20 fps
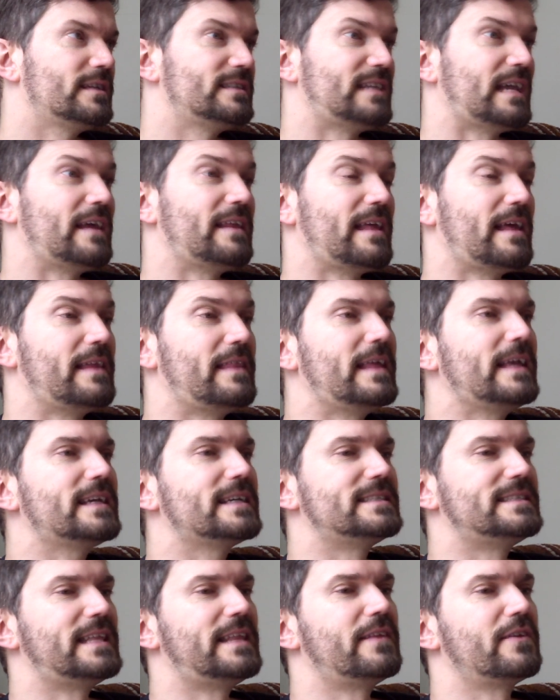because I
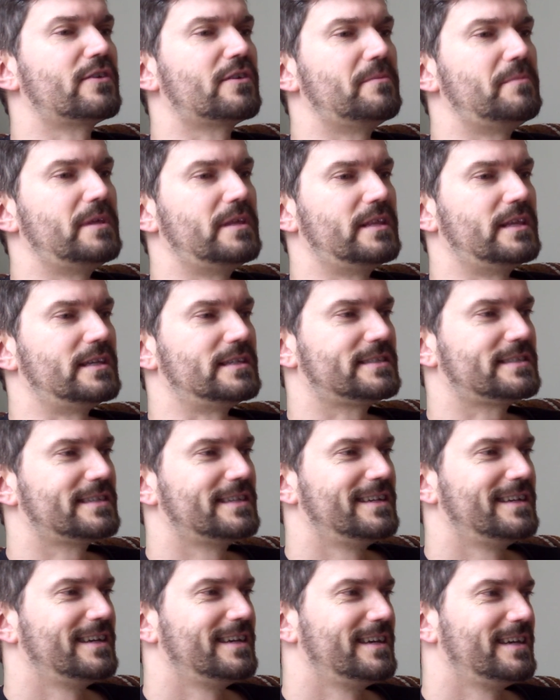think then there can be
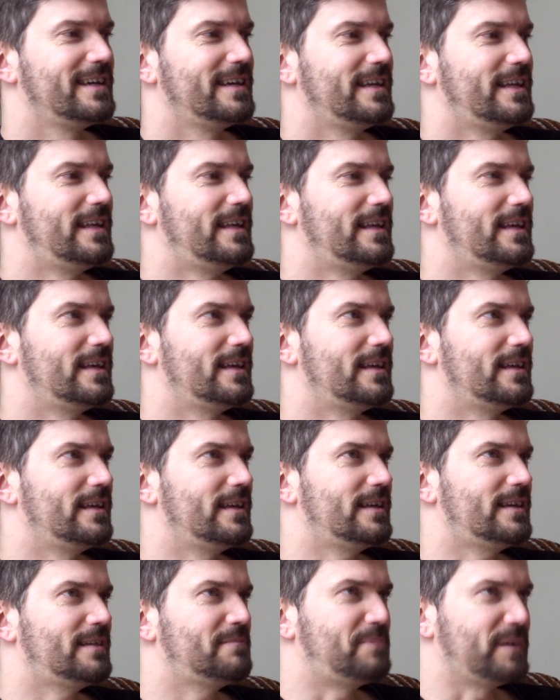this,
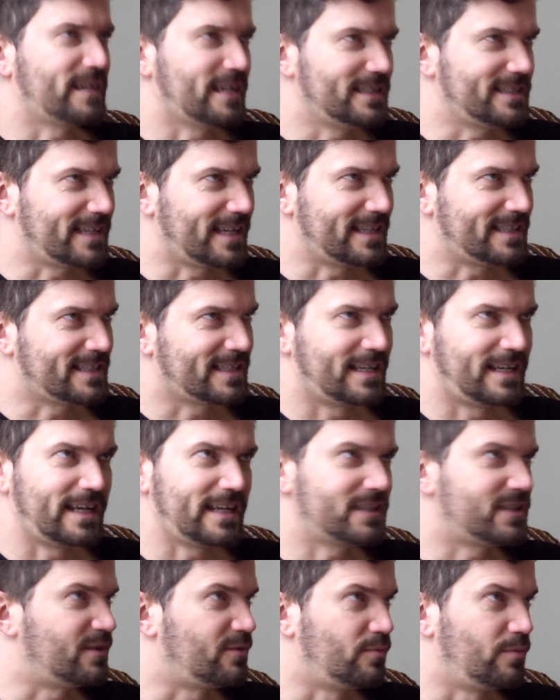because it gets
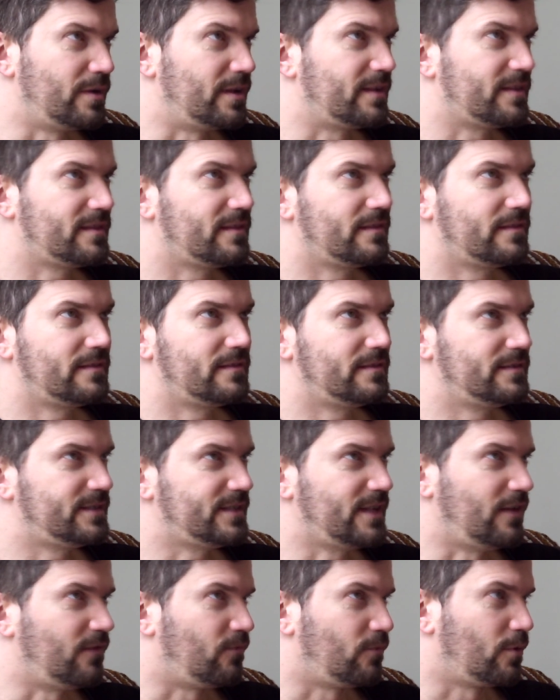connected with
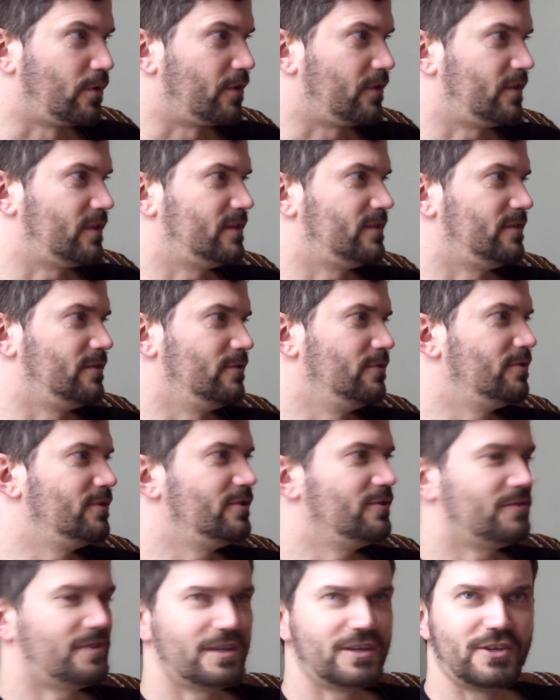self-worth. Who
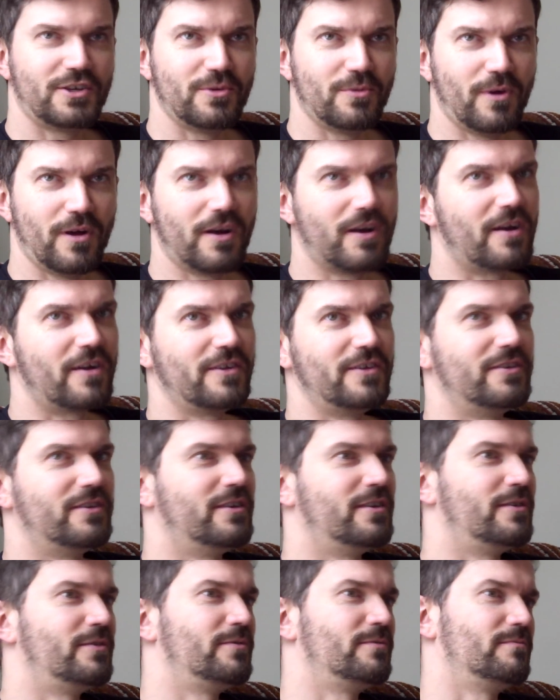do you think you are?
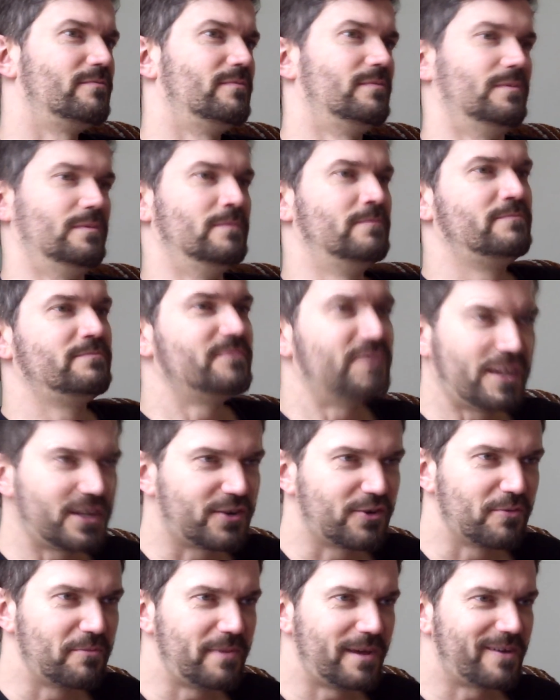
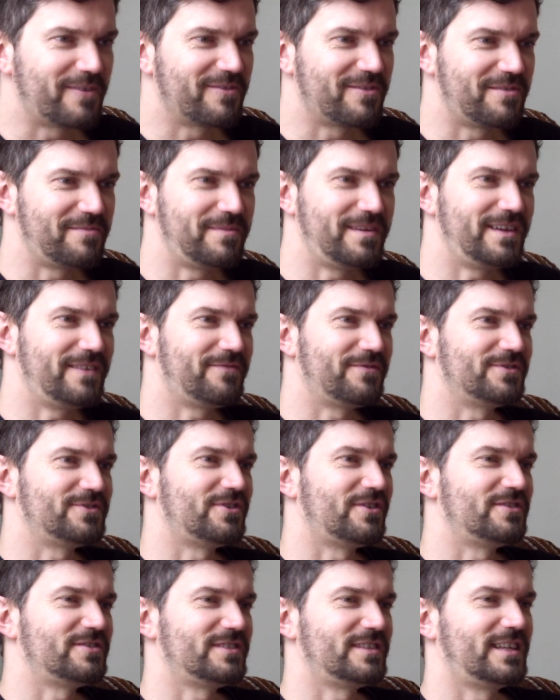Think you're better than me for
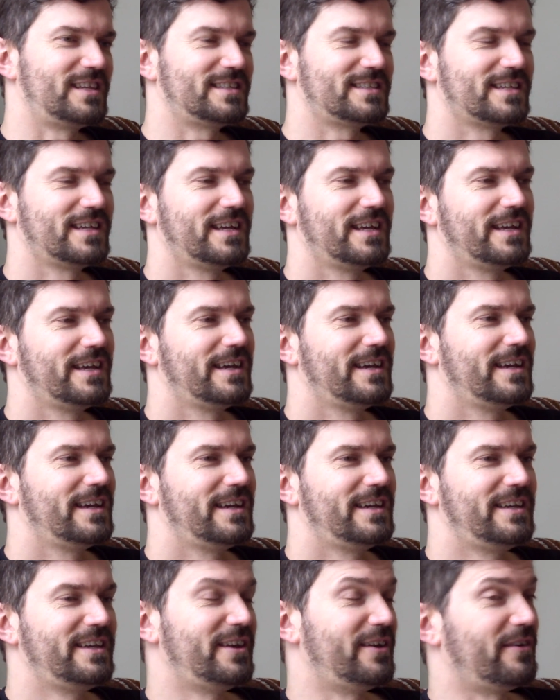charging this?
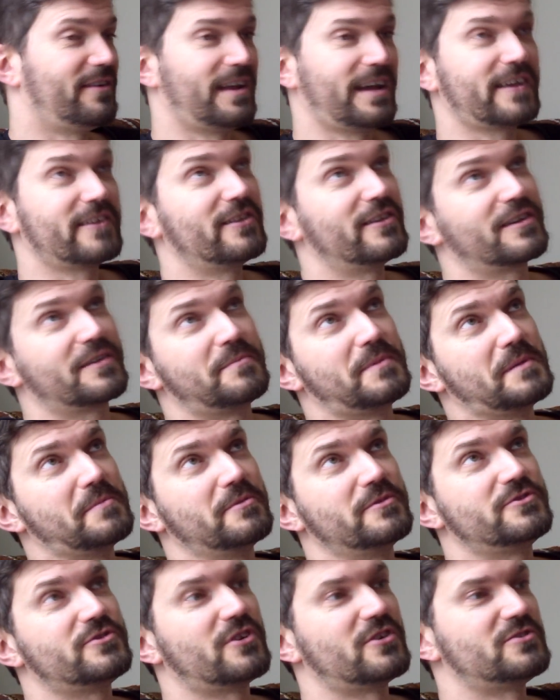And I could look at
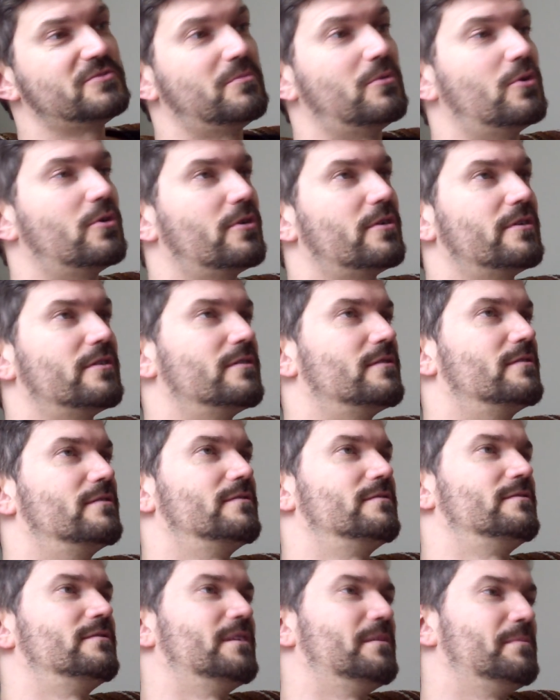people who charge more
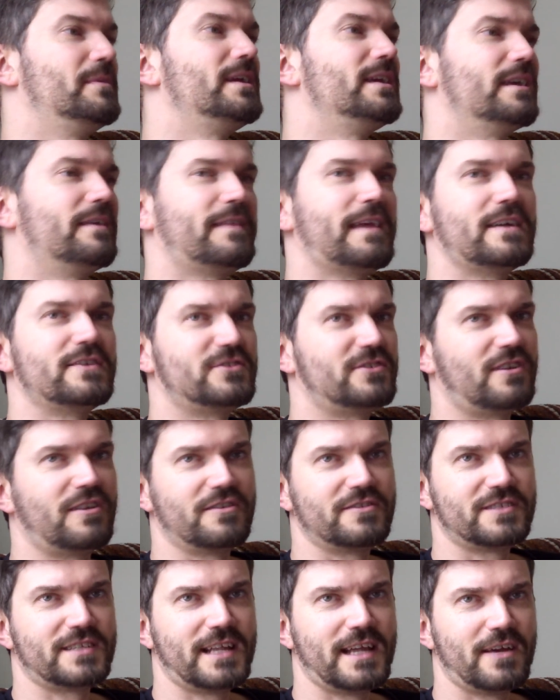than me,
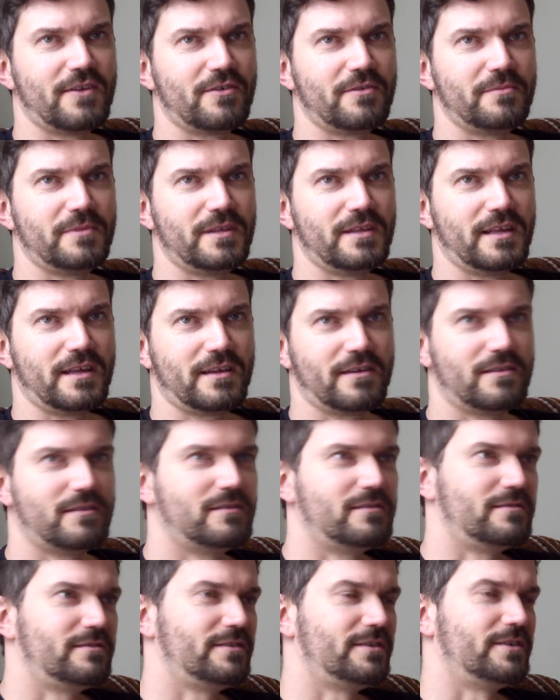$1,000 an hour, and be like,
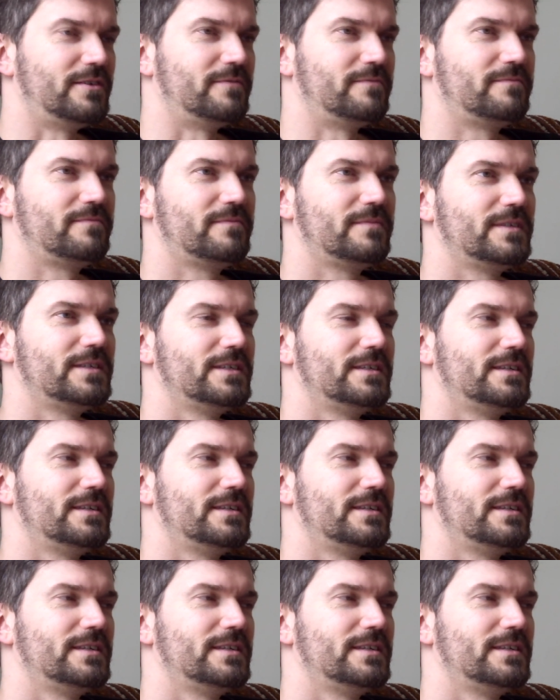oh,